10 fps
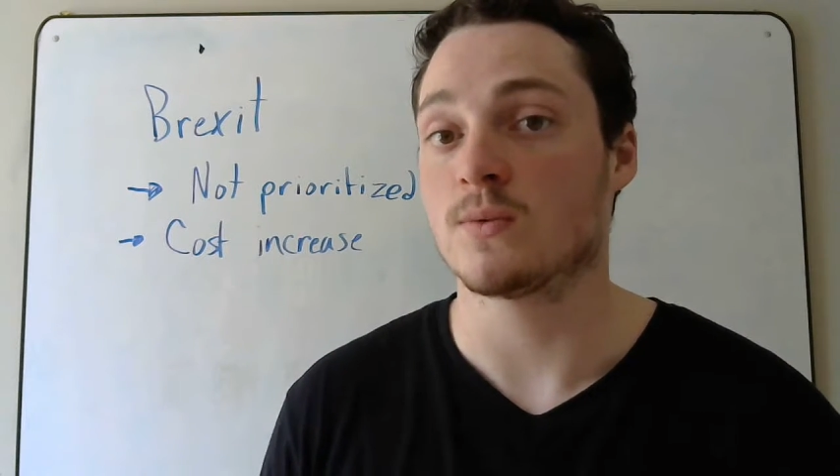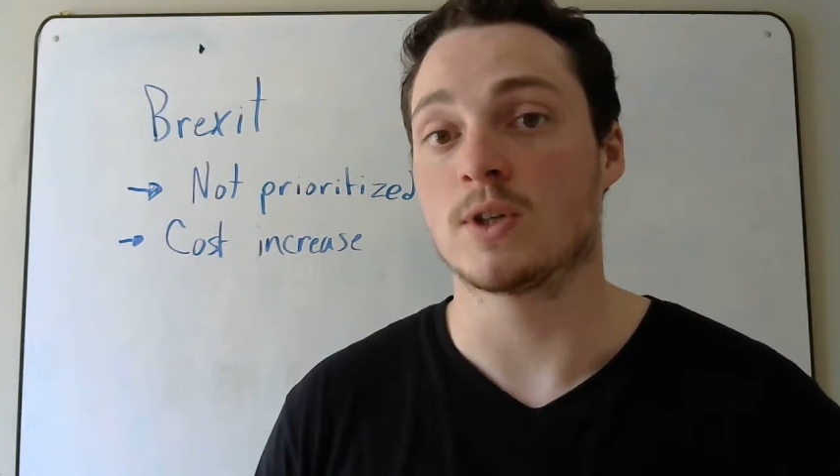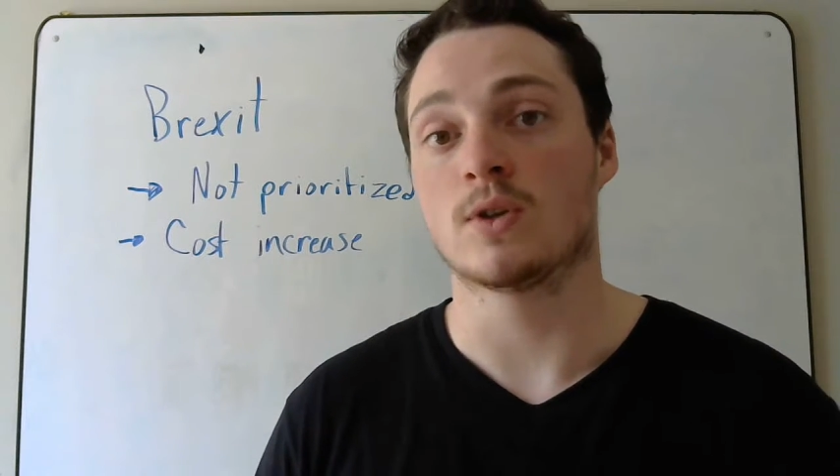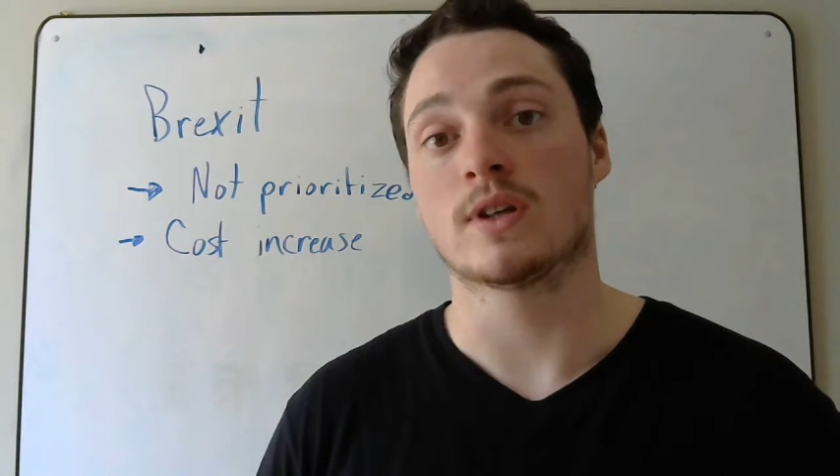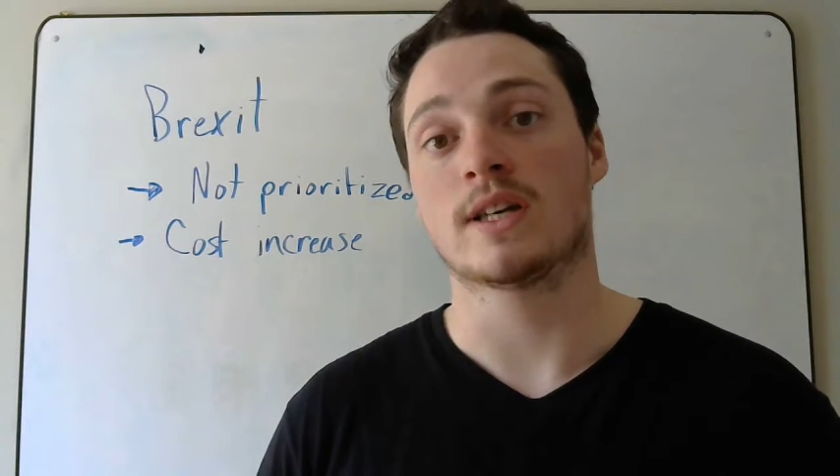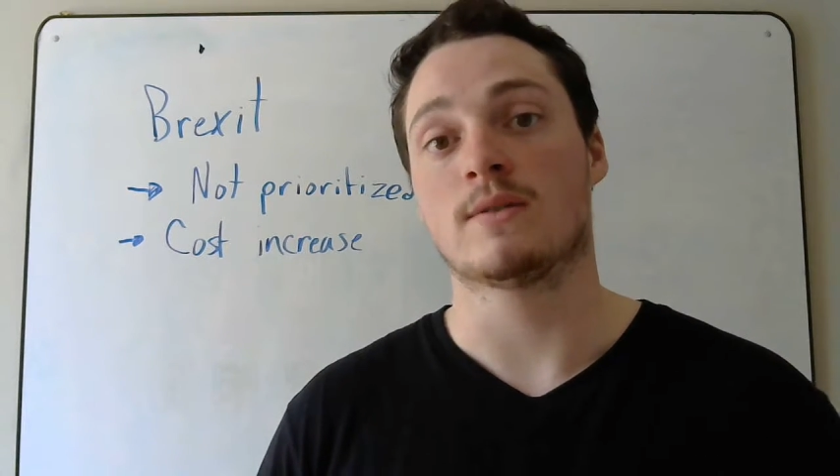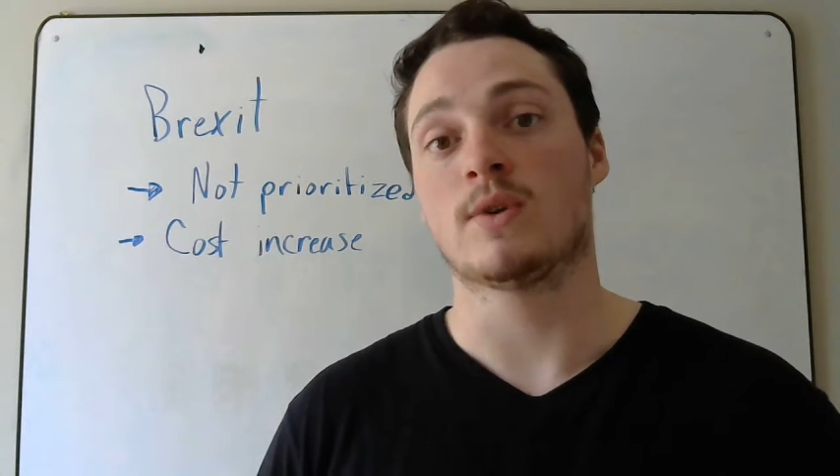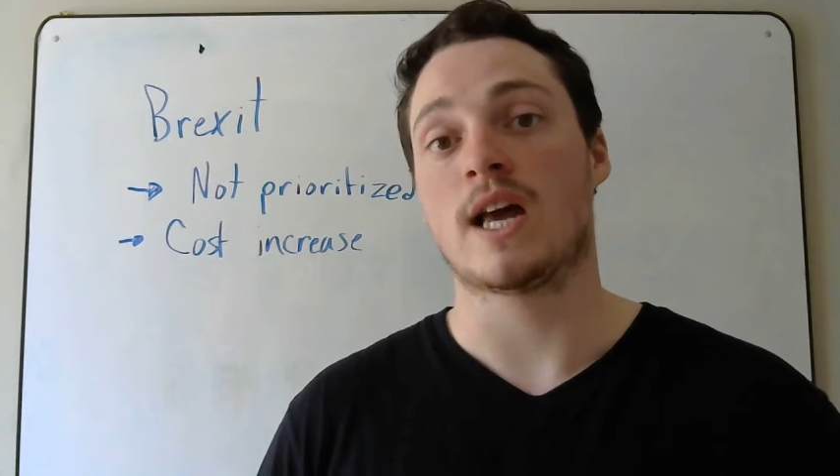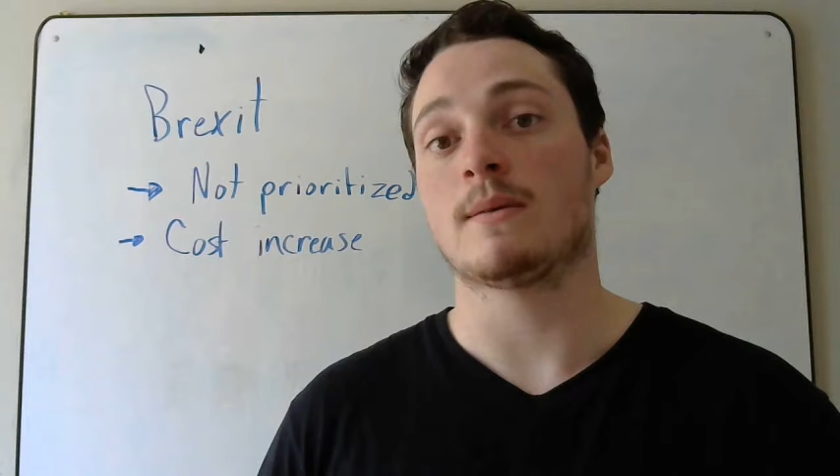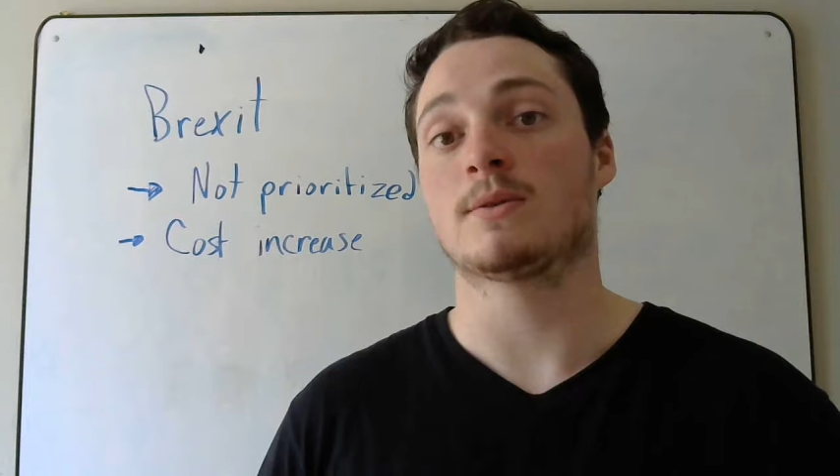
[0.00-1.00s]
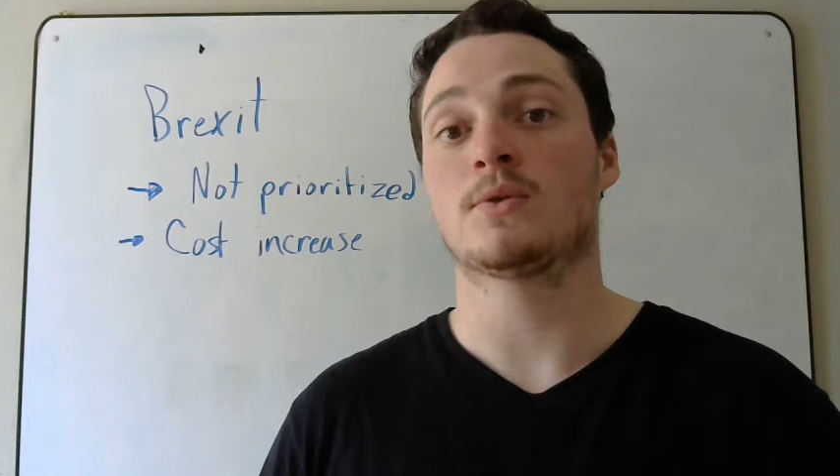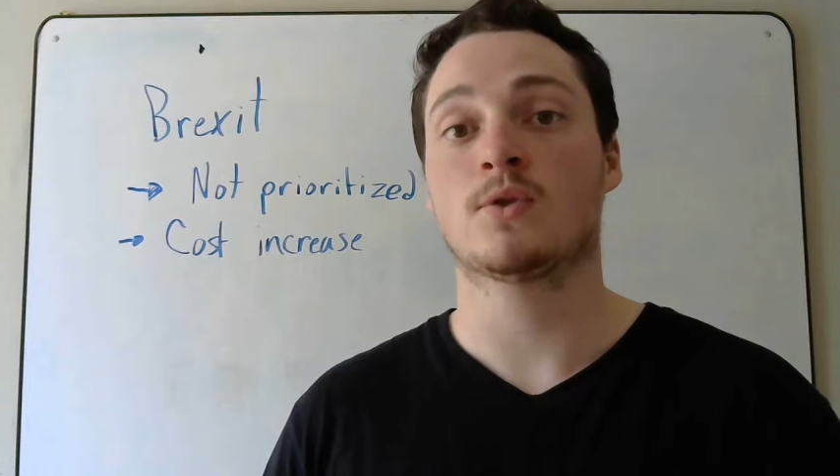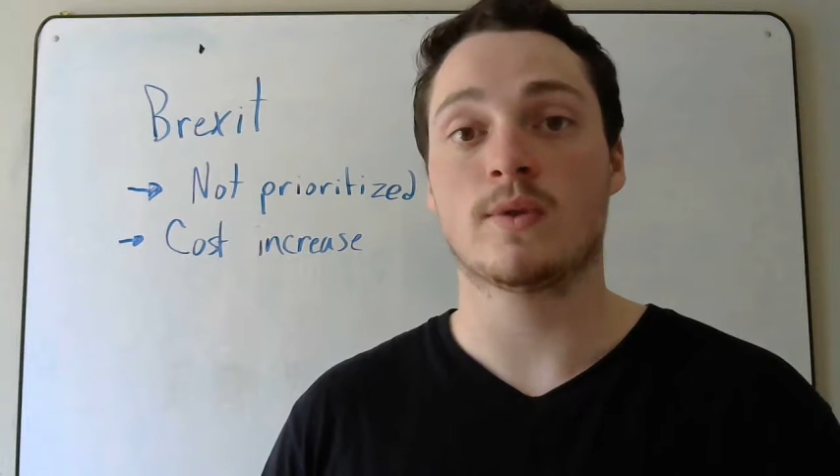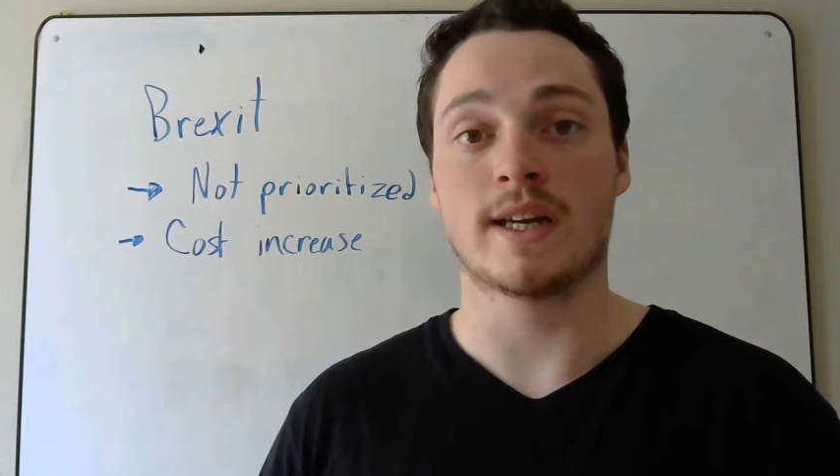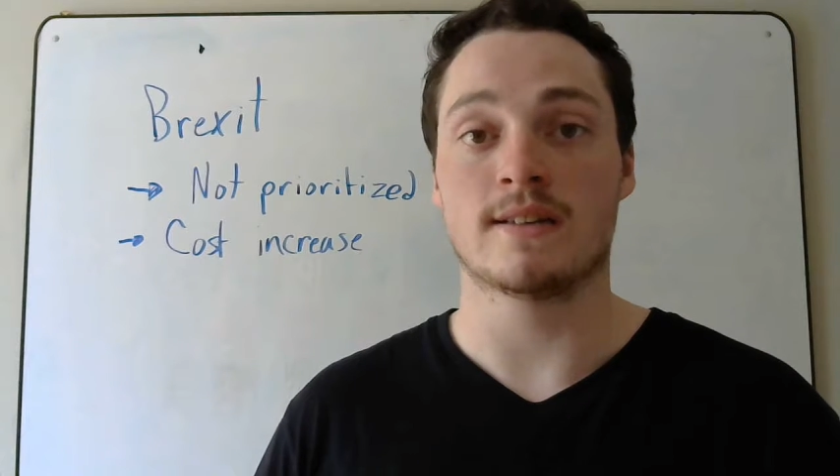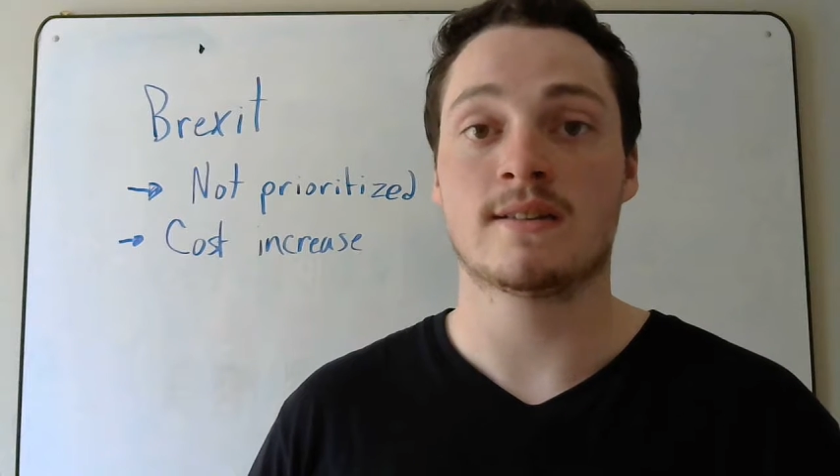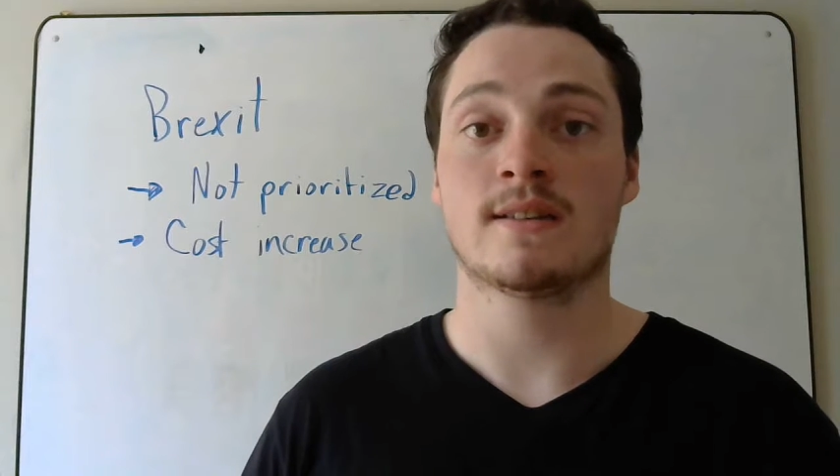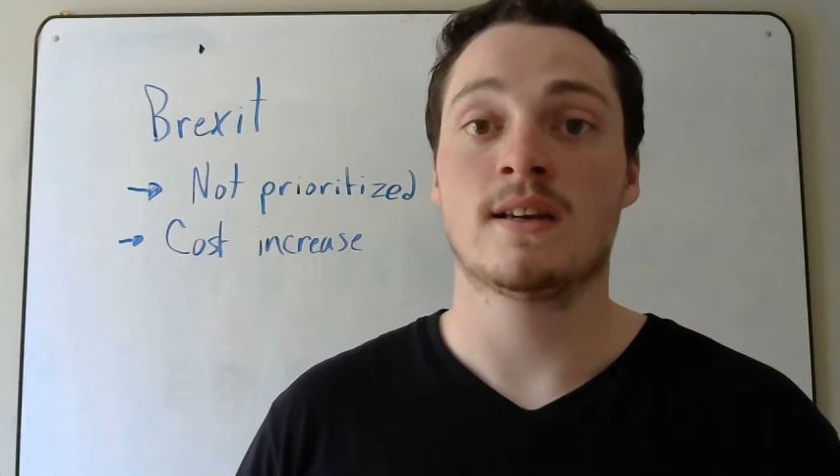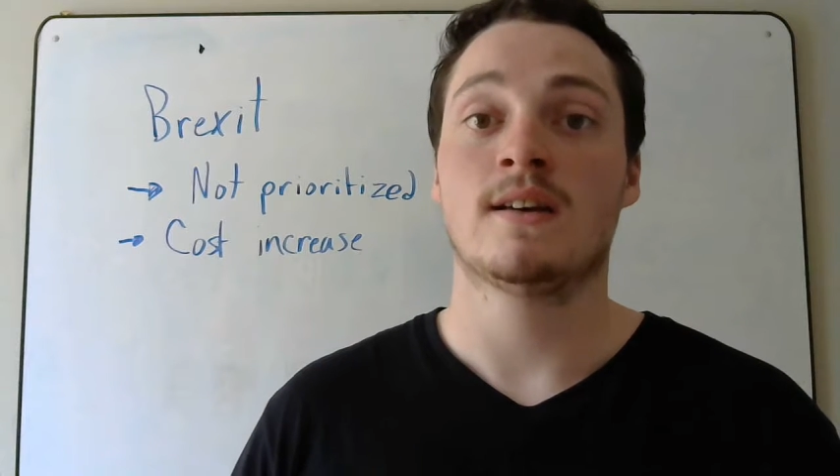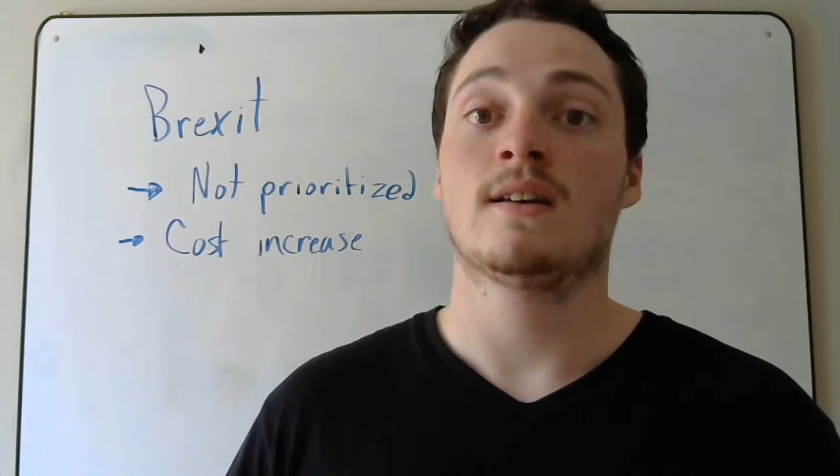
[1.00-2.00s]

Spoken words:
When you look at what happened to Greece,